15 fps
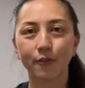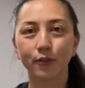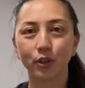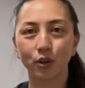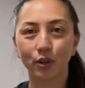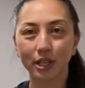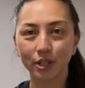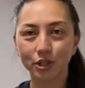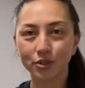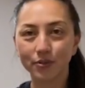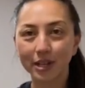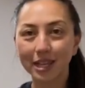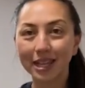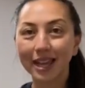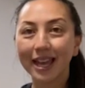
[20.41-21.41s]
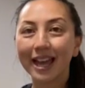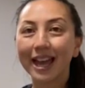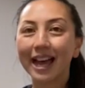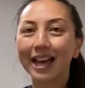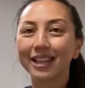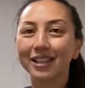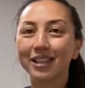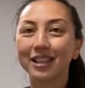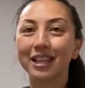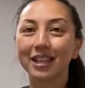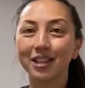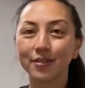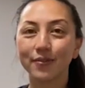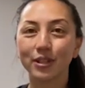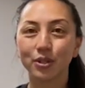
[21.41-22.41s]
for your injury and an
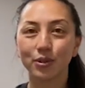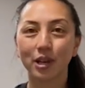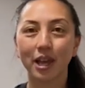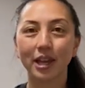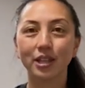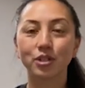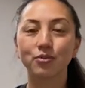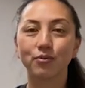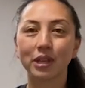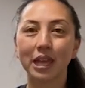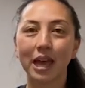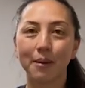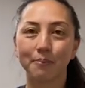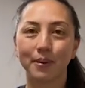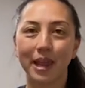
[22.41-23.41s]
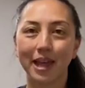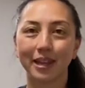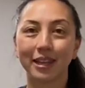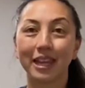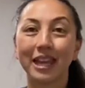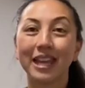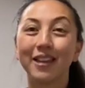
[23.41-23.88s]
individualised rehab plan.